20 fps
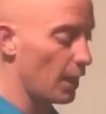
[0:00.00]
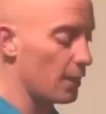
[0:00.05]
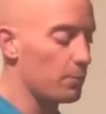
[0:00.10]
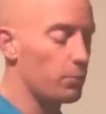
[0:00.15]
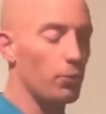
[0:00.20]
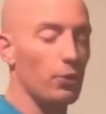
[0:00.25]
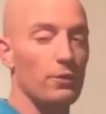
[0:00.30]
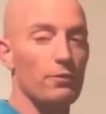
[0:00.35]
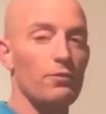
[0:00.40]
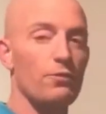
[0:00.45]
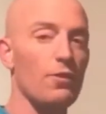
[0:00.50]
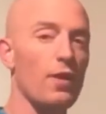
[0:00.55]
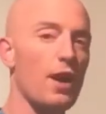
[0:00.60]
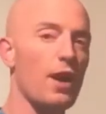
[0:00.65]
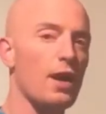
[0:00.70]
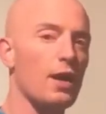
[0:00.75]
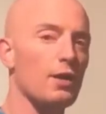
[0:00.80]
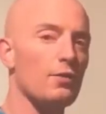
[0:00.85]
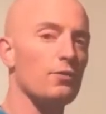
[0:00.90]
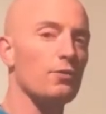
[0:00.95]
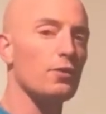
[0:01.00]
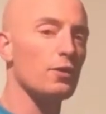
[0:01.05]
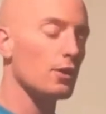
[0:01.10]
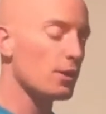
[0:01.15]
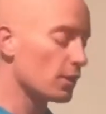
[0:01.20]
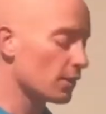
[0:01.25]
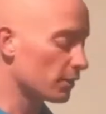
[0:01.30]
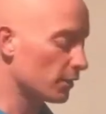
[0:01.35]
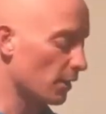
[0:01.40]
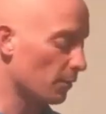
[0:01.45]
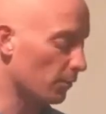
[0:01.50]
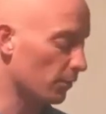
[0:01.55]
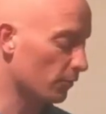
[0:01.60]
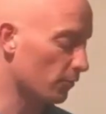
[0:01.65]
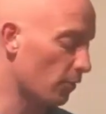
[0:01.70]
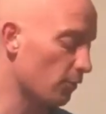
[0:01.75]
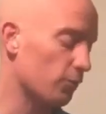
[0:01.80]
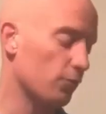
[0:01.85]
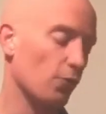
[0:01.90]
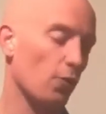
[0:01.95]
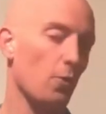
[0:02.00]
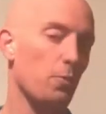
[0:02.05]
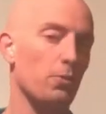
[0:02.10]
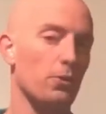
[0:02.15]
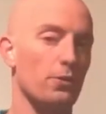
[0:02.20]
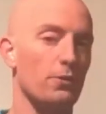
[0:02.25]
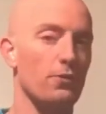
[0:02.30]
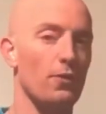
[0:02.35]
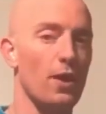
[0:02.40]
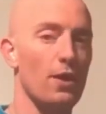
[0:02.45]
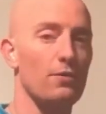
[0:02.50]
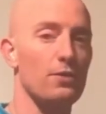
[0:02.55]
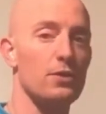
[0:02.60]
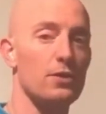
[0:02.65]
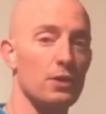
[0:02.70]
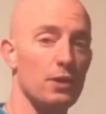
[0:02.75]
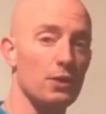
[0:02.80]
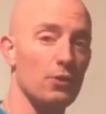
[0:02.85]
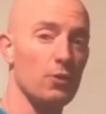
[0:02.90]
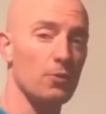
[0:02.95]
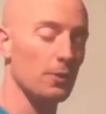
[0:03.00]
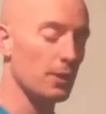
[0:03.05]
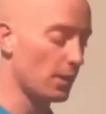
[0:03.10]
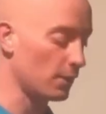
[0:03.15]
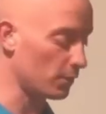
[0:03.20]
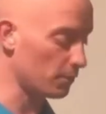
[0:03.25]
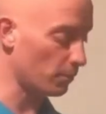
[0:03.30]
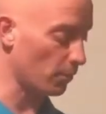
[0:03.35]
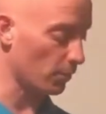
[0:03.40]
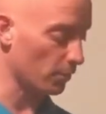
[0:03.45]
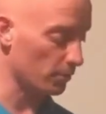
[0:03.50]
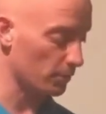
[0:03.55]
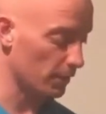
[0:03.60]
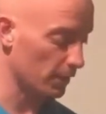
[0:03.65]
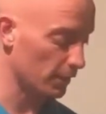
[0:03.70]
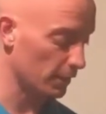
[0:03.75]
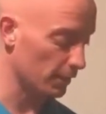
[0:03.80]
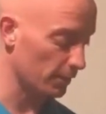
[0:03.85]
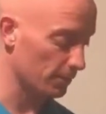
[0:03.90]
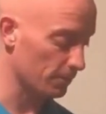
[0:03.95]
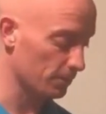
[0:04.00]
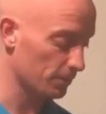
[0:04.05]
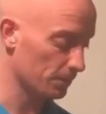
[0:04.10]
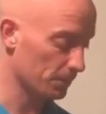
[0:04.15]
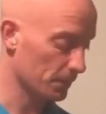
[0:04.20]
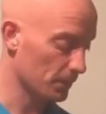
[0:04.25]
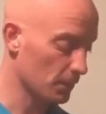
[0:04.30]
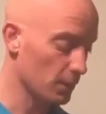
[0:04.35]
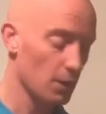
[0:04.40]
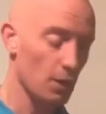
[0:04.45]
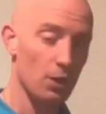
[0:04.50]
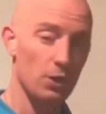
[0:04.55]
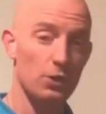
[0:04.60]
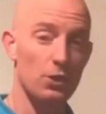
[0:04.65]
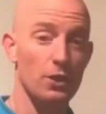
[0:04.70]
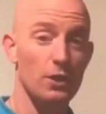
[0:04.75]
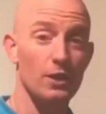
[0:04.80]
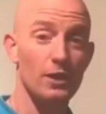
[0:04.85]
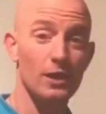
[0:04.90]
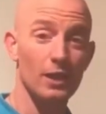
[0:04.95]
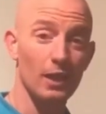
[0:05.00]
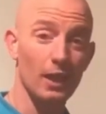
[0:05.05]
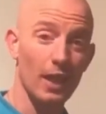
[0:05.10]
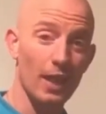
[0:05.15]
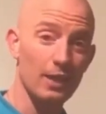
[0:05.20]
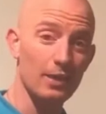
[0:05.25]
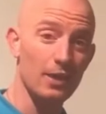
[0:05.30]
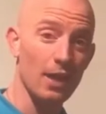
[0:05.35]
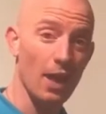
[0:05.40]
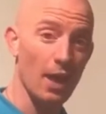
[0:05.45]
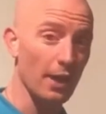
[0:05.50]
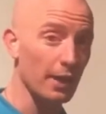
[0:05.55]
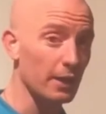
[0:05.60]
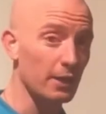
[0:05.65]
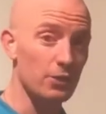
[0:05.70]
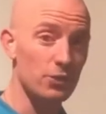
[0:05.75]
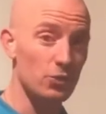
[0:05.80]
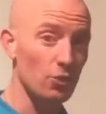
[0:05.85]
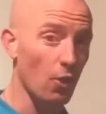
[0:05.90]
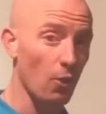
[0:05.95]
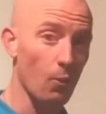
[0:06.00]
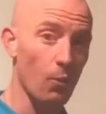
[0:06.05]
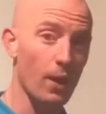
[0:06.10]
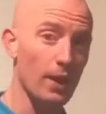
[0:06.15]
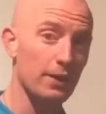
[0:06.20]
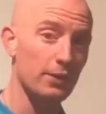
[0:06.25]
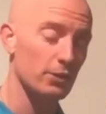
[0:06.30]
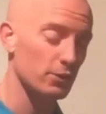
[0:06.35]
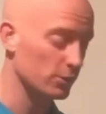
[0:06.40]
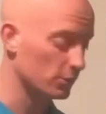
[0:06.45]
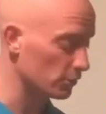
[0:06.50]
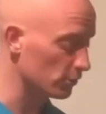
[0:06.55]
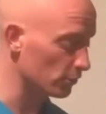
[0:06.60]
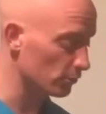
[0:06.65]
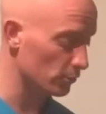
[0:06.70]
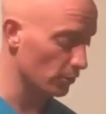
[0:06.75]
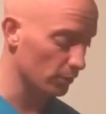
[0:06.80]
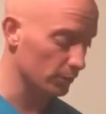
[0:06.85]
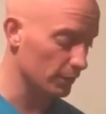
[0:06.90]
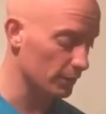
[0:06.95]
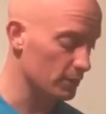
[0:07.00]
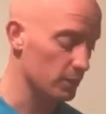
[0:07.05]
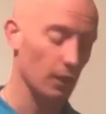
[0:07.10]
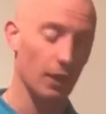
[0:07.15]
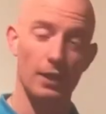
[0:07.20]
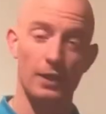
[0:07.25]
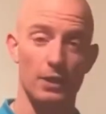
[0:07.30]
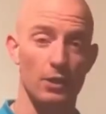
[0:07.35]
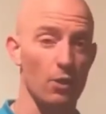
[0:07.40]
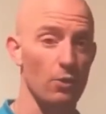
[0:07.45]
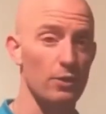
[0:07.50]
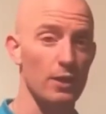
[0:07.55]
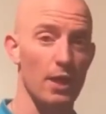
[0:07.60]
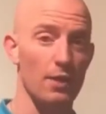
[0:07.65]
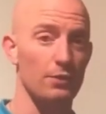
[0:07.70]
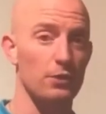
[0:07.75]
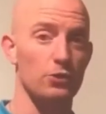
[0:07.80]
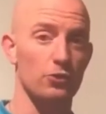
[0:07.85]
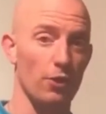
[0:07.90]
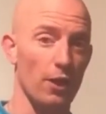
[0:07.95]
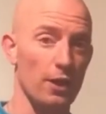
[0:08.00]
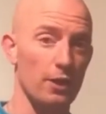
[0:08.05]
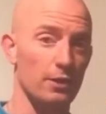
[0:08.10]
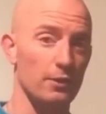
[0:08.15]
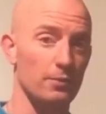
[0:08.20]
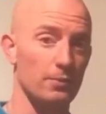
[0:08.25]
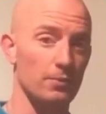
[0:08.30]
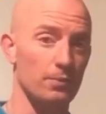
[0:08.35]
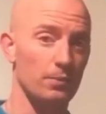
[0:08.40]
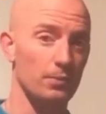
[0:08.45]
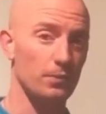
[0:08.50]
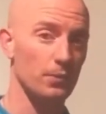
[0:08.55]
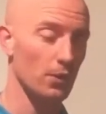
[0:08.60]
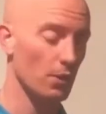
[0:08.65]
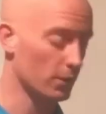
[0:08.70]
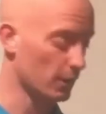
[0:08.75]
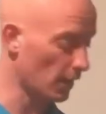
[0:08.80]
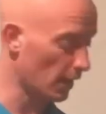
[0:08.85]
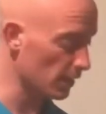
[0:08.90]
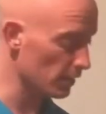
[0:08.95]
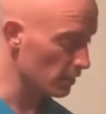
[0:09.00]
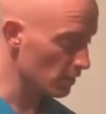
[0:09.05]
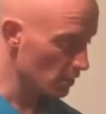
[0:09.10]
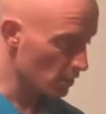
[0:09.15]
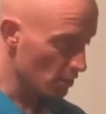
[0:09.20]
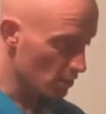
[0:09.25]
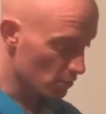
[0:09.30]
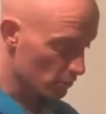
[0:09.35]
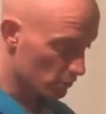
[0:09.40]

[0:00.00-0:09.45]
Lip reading: 9.5, then we've got 4.5 acidic coming out the bottom here. You can collect that, it is not waste, you do not need to let it go down the drain. Okay,